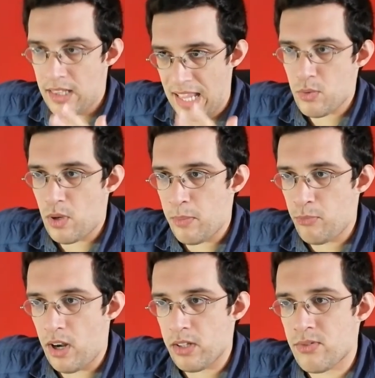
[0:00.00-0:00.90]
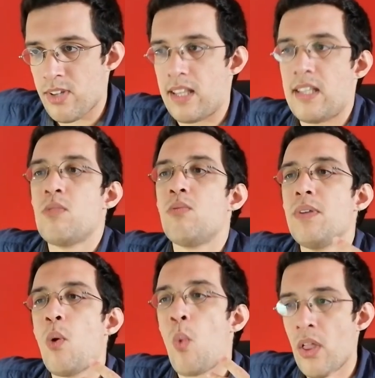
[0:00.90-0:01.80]
That's what I'm trying to say. This will
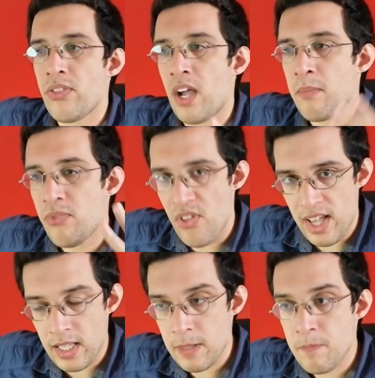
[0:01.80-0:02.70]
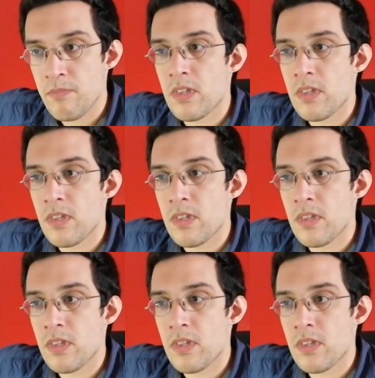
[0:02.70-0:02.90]
be a one-time thing,